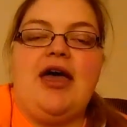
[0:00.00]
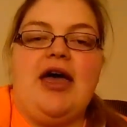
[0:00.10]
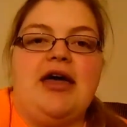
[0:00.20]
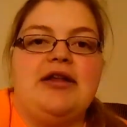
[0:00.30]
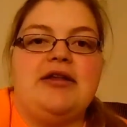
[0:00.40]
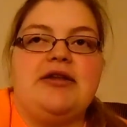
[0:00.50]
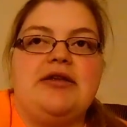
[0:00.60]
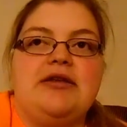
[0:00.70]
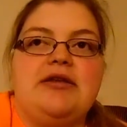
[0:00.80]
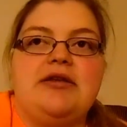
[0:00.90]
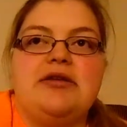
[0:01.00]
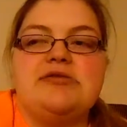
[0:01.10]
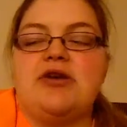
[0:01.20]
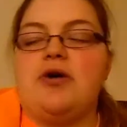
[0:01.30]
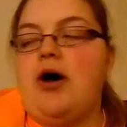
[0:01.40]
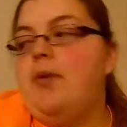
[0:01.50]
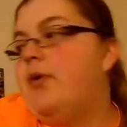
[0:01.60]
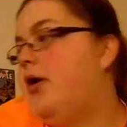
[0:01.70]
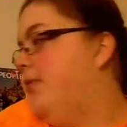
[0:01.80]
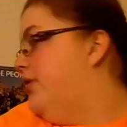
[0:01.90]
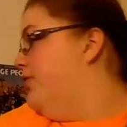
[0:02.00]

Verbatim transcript: And so I'll probably